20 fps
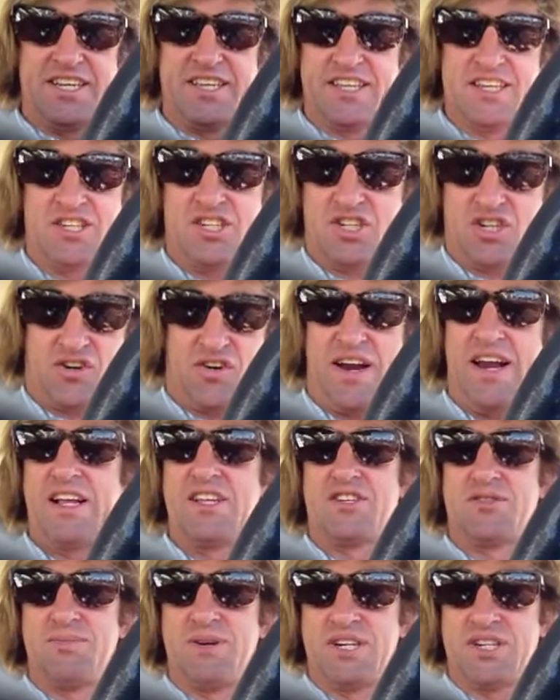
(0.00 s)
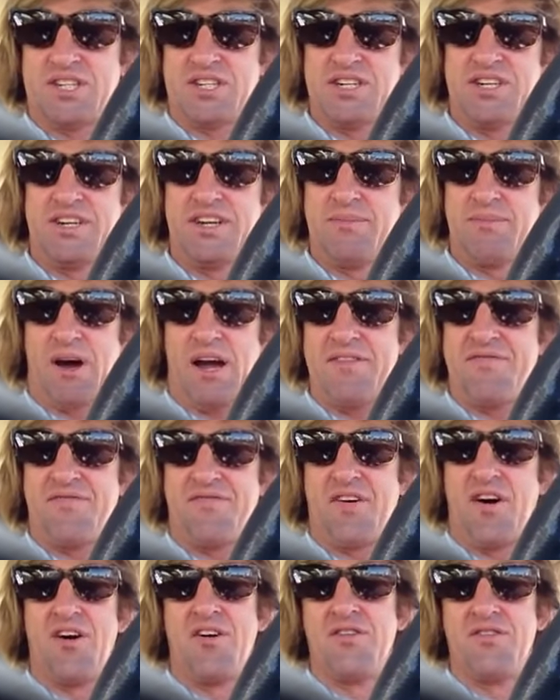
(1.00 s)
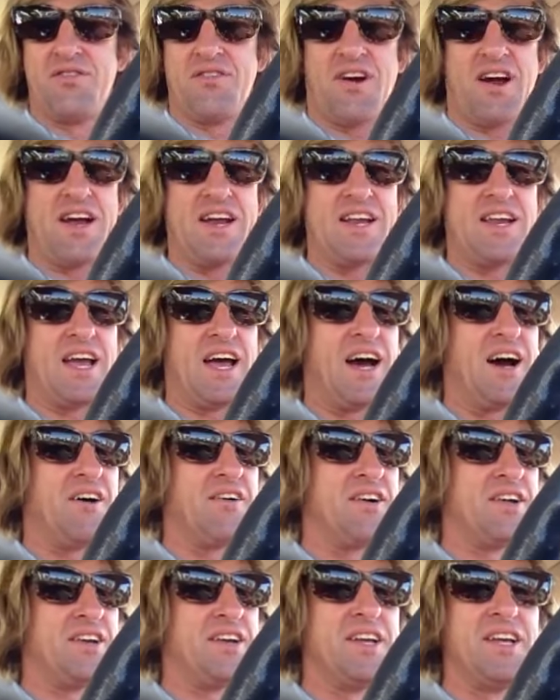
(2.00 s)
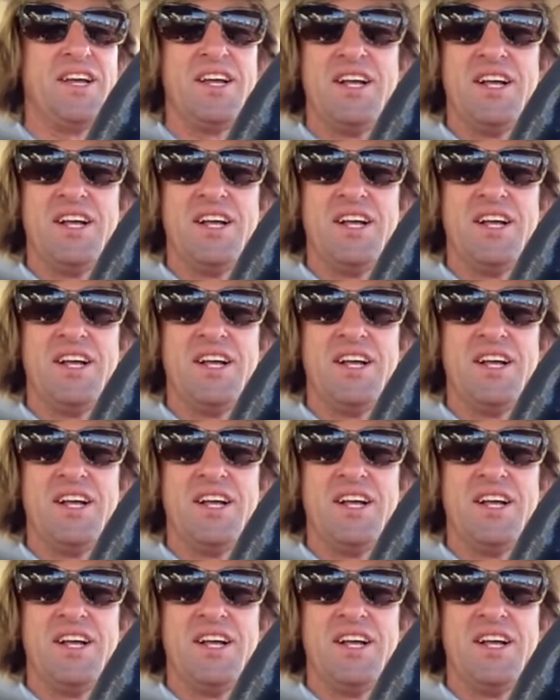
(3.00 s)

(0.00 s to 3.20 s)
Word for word: to this transmission in my phone right now and